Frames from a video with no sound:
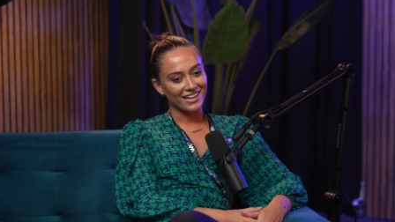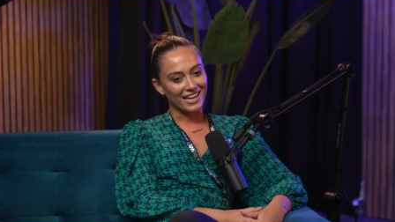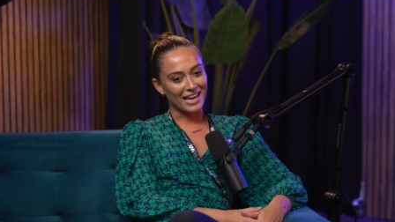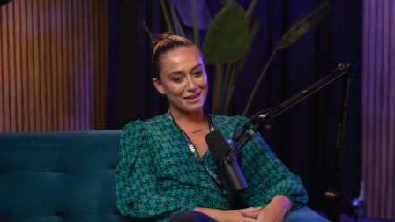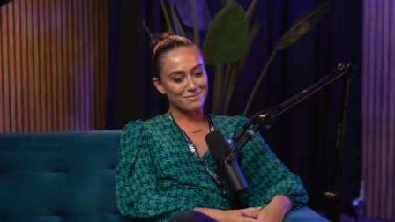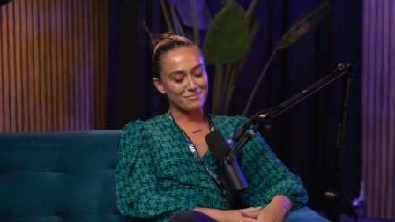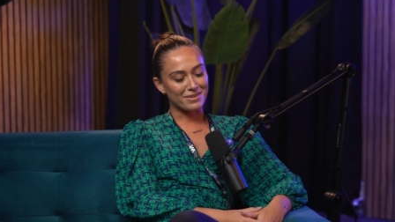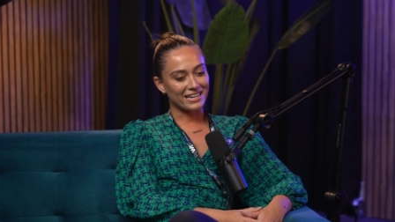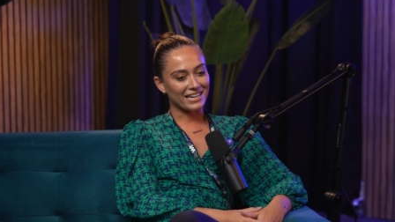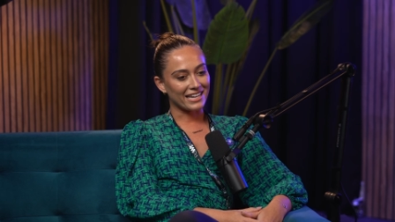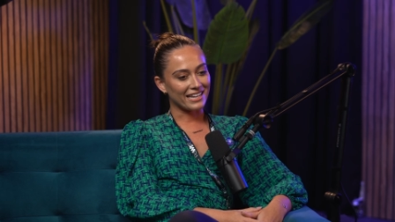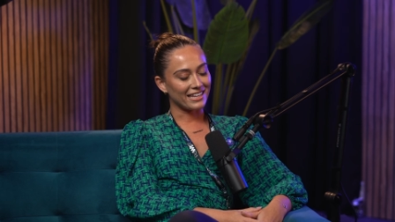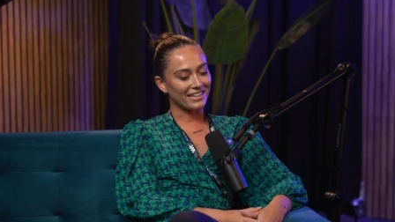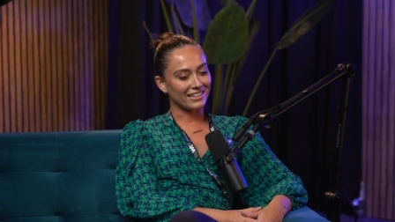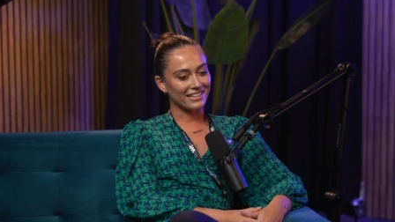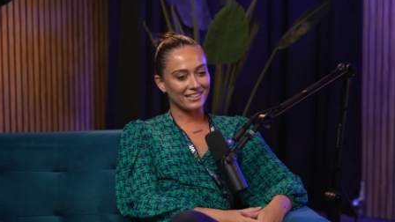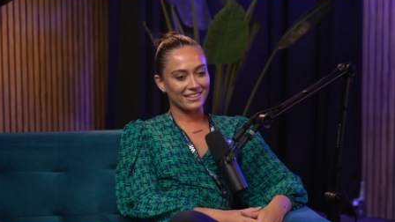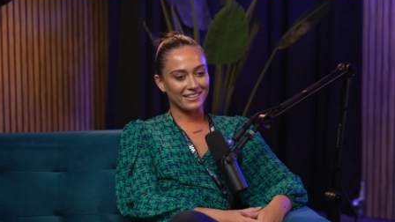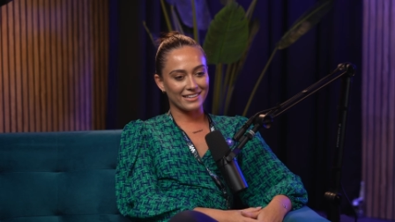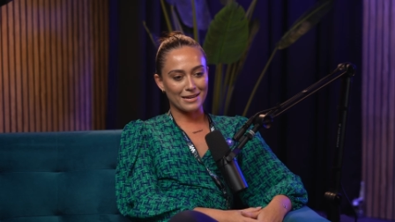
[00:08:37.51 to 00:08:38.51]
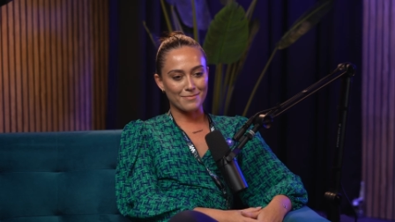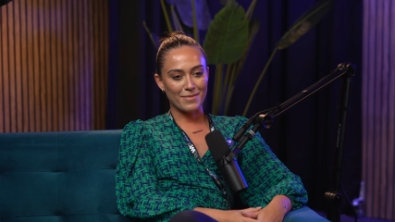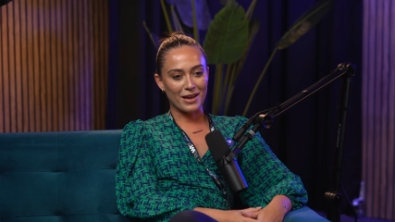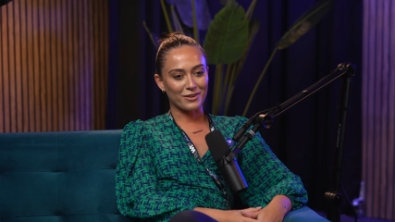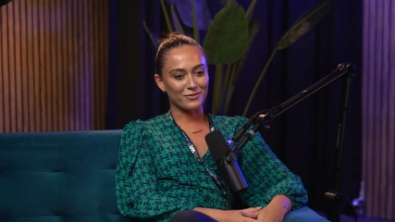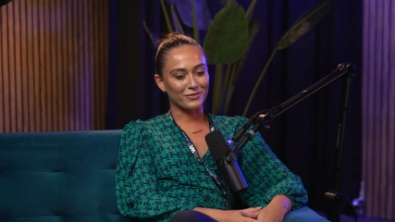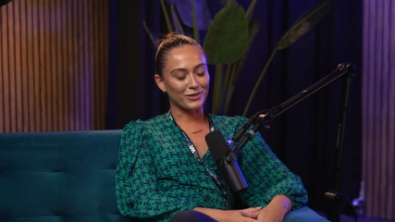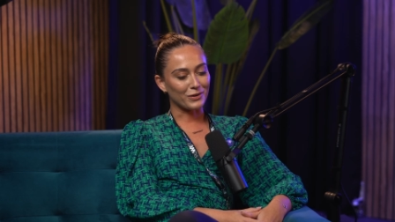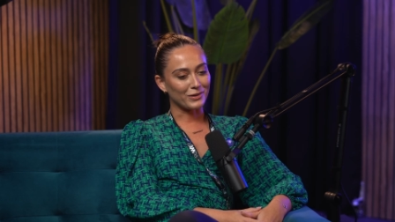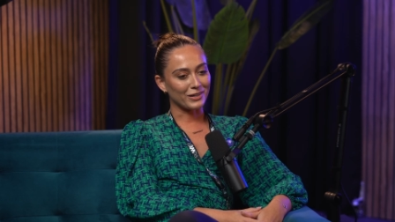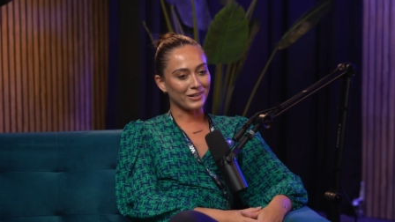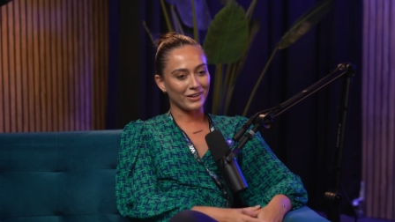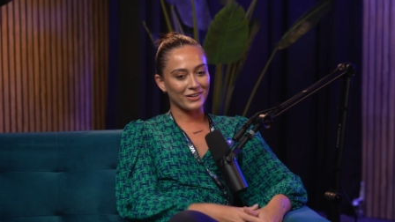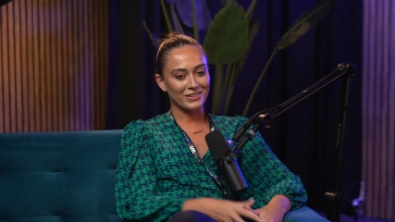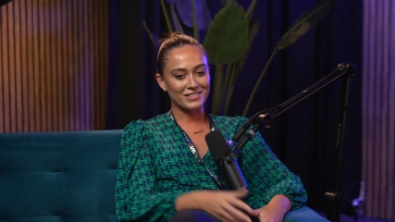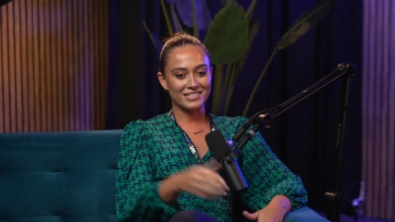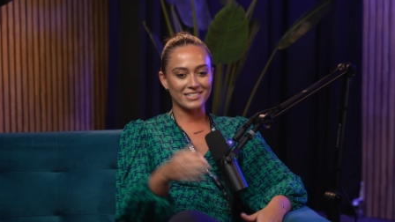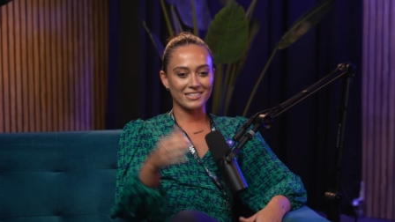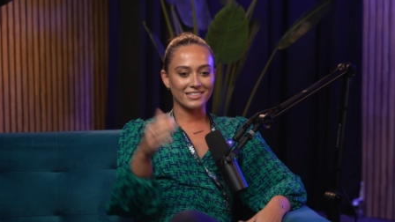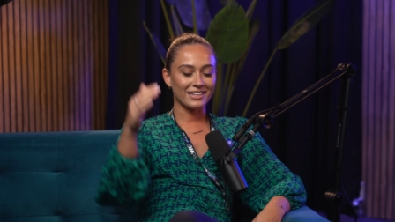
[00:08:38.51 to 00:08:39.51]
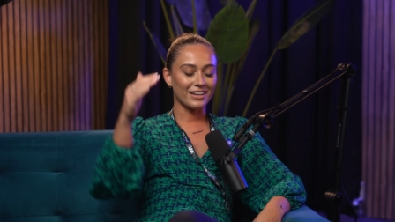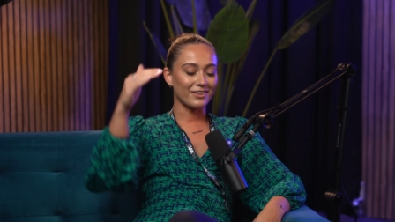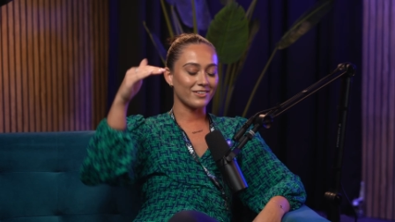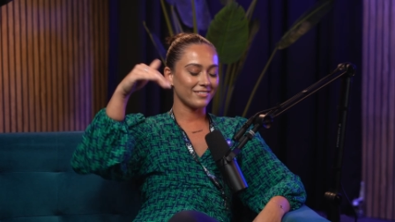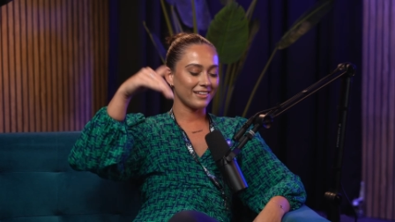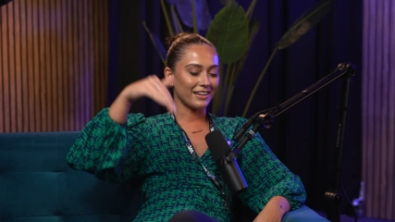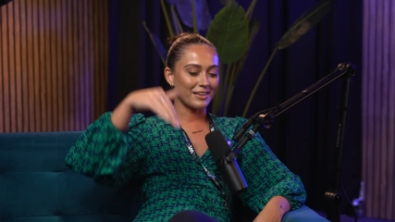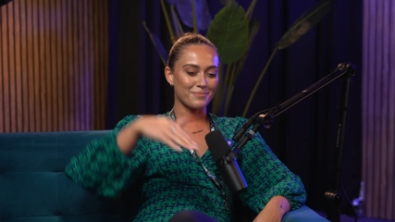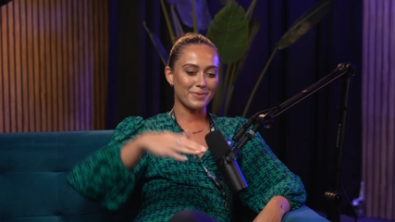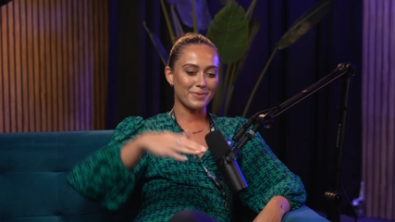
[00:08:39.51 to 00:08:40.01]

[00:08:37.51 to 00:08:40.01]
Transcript: I mean, it, the amount of roller coaster that like